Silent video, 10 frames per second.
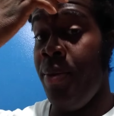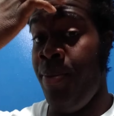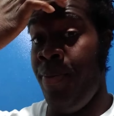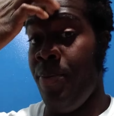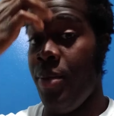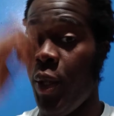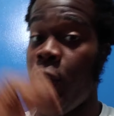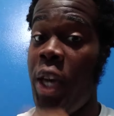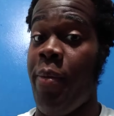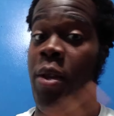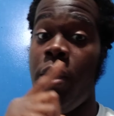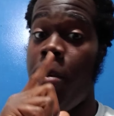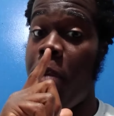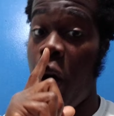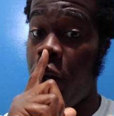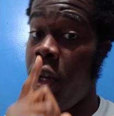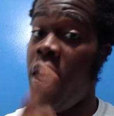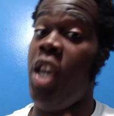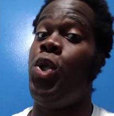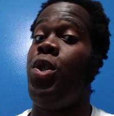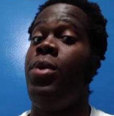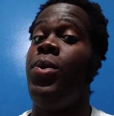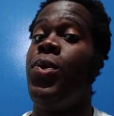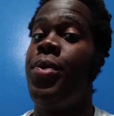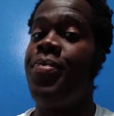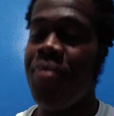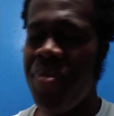The same thing with the Polynesians.